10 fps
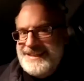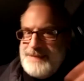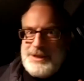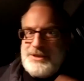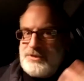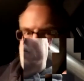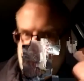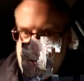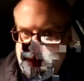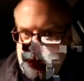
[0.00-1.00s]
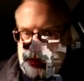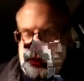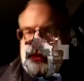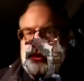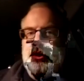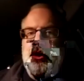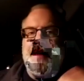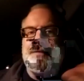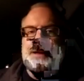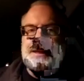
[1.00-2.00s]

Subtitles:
but it just still never just took off.